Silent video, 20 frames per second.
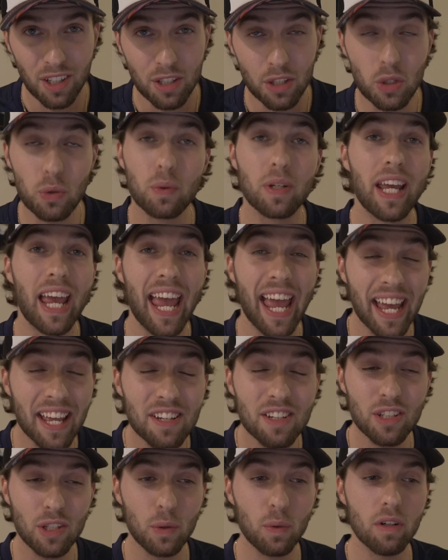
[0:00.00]
You
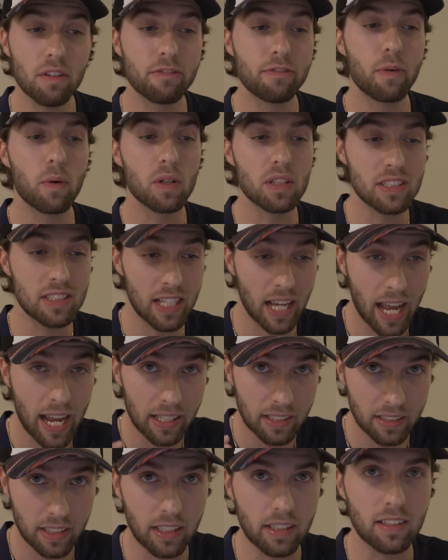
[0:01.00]
can do it for
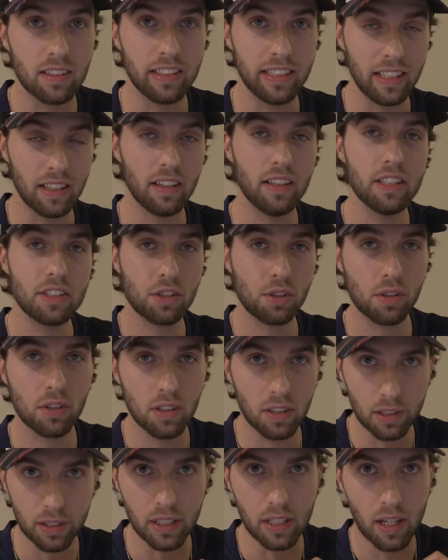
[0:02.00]
technically,
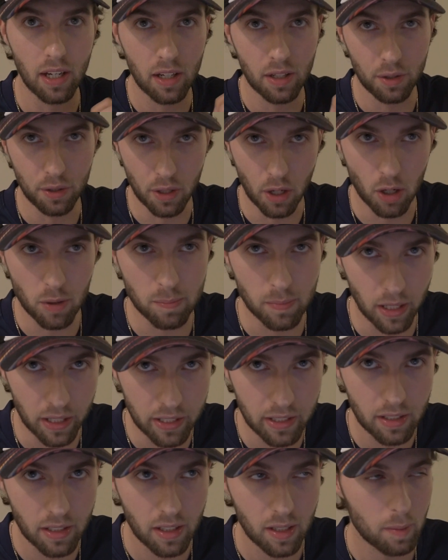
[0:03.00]
literally no
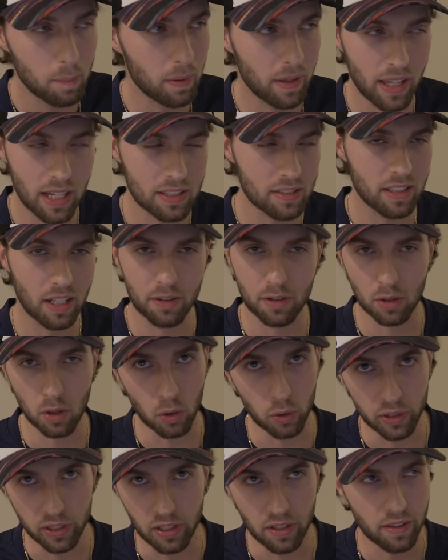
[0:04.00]
money, but that's not the goal
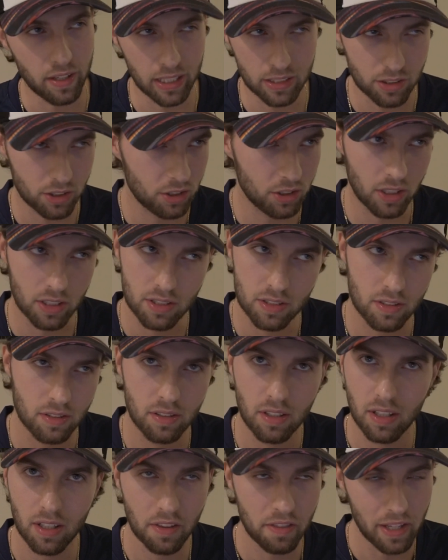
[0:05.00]
here. That's just
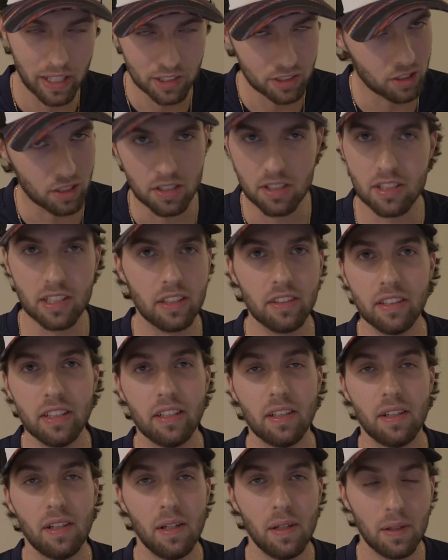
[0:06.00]
silly.
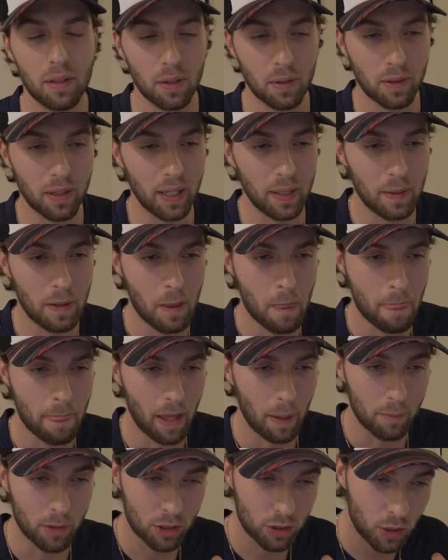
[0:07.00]
Okay,
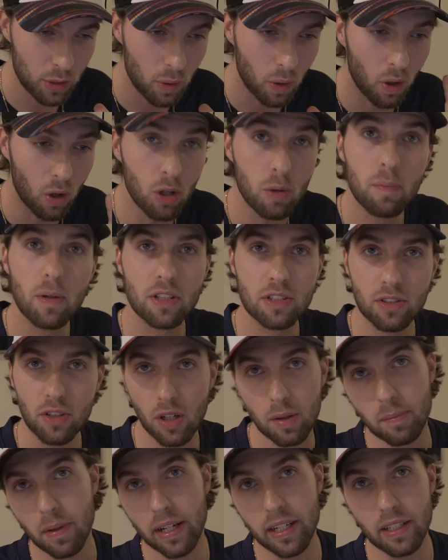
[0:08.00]
I'm going to show you almost no
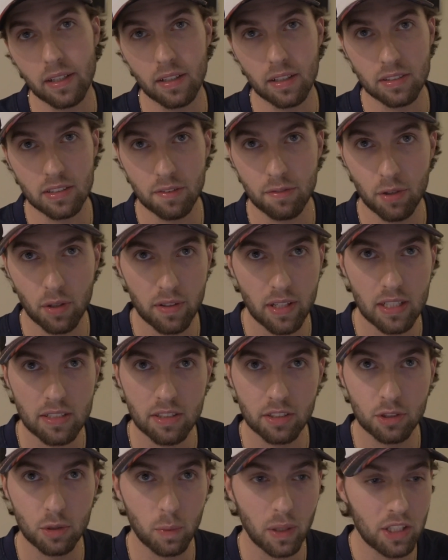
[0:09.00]
money because if you're in that
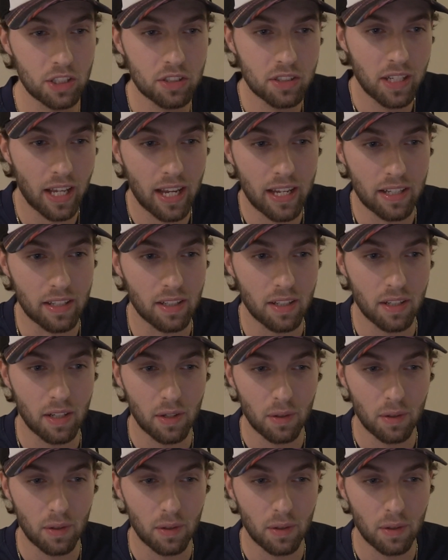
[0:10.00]
situation, hey,